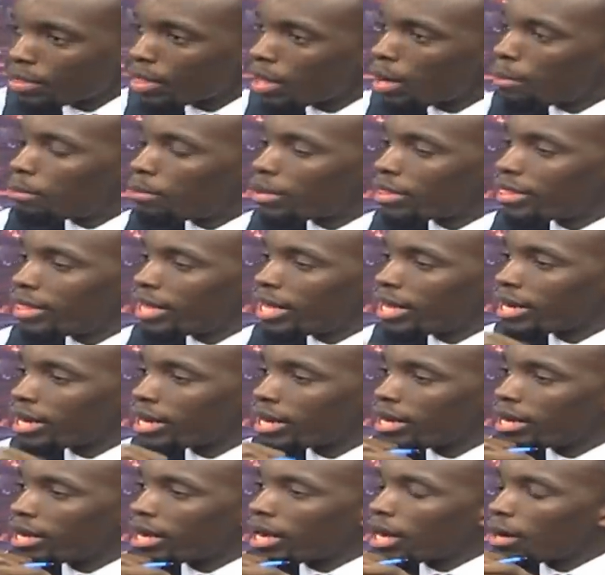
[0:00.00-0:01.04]
Yeah. But then
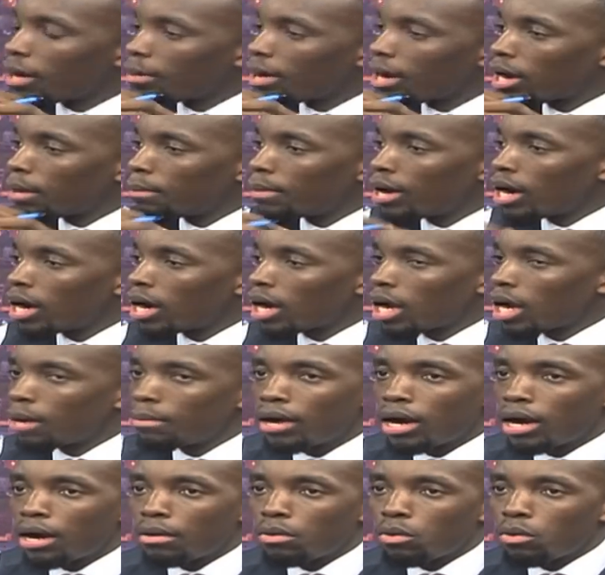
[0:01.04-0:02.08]

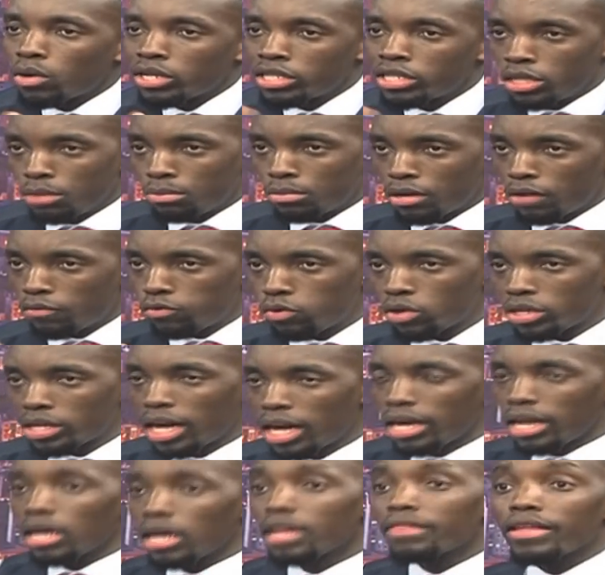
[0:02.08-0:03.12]
kama wasi
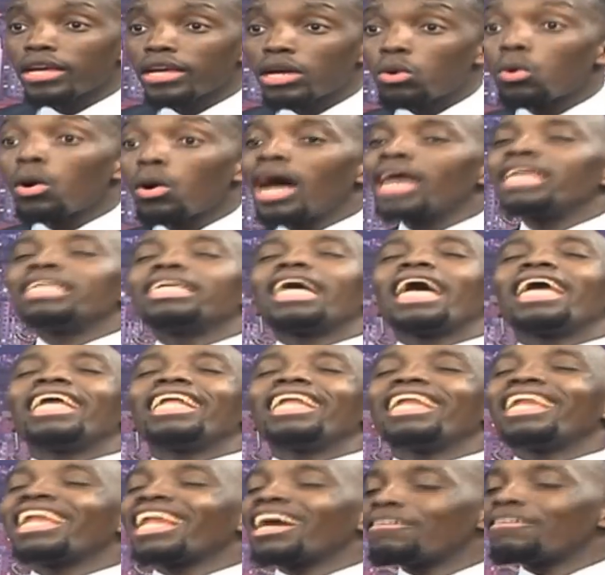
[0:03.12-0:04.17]
mnafuatana I
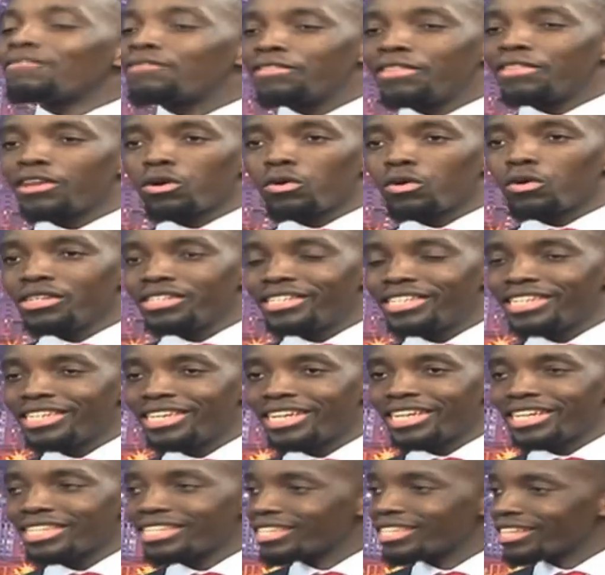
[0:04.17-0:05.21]
loved the
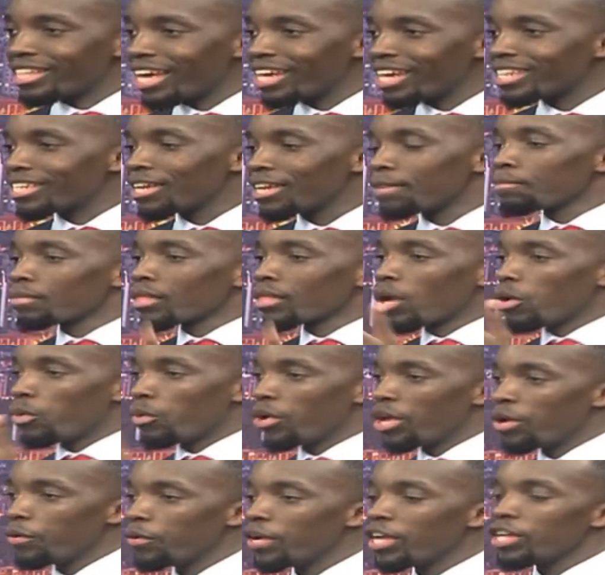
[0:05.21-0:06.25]
coincidence that
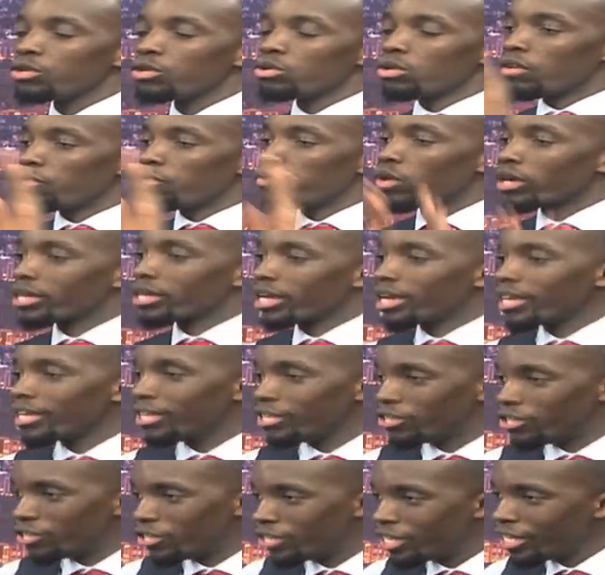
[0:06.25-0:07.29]
wewe ndio unafuata
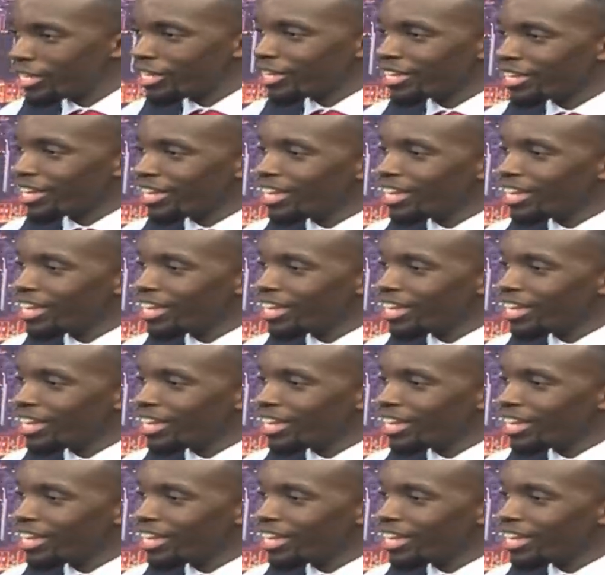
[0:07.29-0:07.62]
HD.